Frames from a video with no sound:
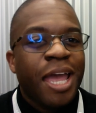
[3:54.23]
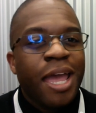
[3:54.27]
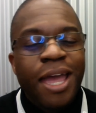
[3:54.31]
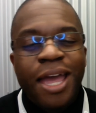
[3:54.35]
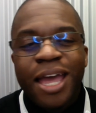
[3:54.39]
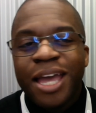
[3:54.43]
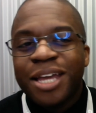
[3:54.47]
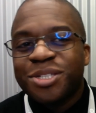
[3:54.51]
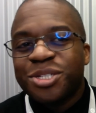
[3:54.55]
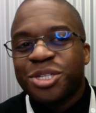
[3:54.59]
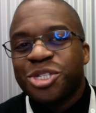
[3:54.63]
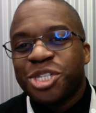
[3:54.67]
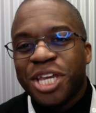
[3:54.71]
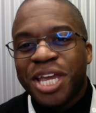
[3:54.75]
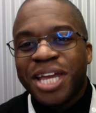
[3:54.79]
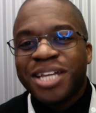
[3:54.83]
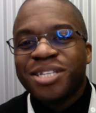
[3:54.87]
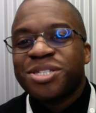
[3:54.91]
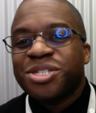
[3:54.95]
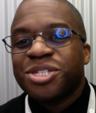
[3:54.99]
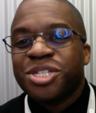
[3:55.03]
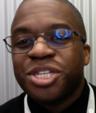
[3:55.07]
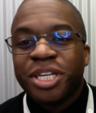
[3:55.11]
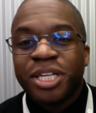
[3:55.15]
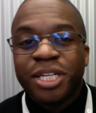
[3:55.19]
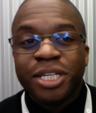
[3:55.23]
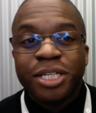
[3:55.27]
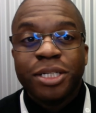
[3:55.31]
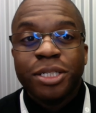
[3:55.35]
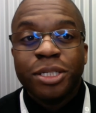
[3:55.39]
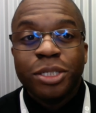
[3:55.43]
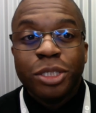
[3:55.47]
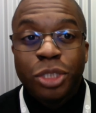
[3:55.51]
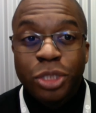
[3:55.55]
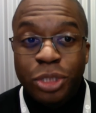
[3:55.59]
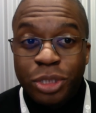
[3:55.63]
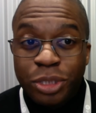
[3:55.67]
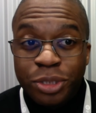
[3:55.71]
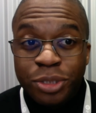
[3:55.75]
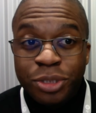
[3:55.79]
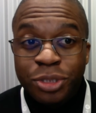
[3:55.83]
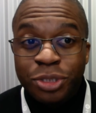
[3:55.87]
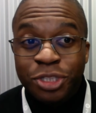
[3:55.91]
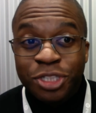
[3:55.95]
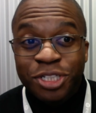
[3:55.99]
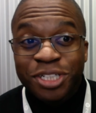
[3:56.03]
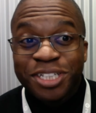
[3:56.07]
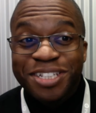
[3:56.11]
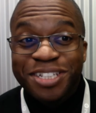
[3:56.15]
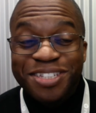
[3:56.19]
It's a chance to
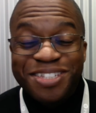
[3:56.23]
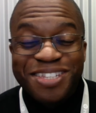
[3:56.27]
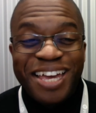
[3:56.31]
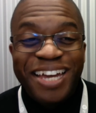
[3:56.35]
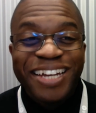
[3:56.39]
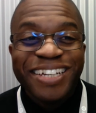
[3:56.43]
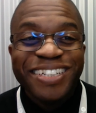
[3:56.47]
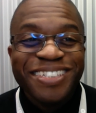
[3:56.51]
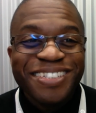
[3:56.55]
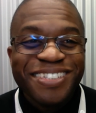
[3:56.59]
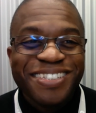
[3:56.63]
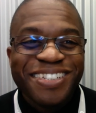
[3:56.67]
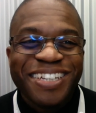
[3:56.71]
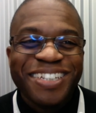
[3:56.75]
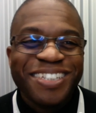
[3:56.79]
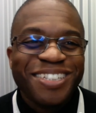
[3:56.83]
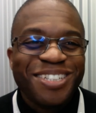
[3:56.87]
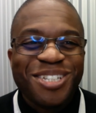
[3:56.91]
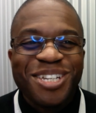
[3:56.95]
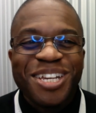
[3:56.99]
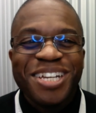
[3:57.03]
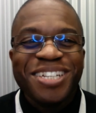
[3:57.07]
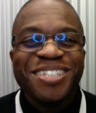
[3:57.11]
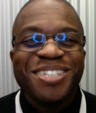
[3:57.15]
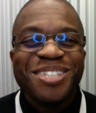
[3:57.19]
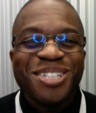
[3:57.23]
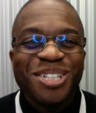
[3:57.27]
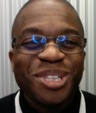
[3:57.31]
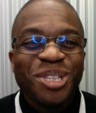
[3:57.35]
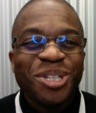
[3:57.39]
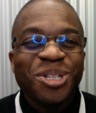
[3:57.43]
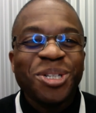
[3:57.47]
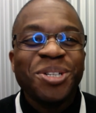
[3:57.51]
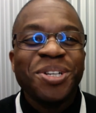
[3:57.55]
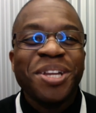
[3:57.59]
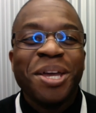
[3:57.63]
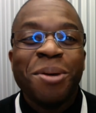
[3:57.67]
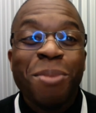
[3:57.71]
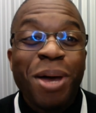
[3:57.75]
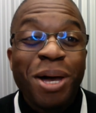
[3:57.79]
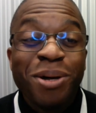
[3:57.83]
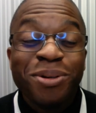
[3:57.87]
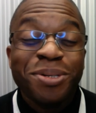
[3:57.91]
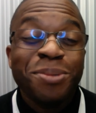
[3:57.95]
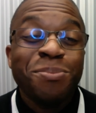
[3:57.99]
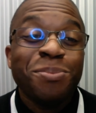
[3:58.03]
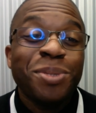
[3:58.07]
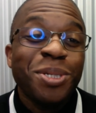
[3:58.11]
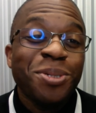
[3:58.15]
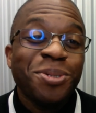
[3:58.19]
look at science and a chance to learn about
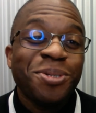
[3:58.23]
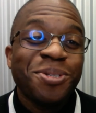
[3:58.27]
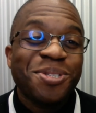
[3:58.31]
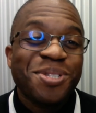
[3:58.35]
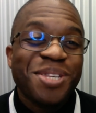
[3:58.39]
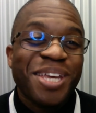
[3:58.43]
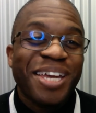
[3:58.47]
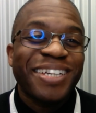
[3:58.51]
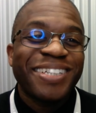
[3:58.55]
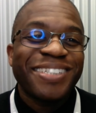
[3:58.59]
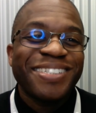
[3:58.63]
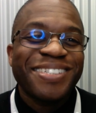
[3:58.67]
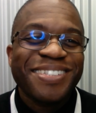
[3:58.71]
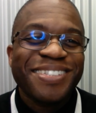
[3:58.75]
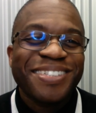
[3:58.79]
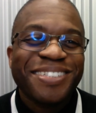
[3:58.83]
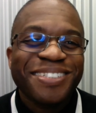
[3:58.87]
computer science.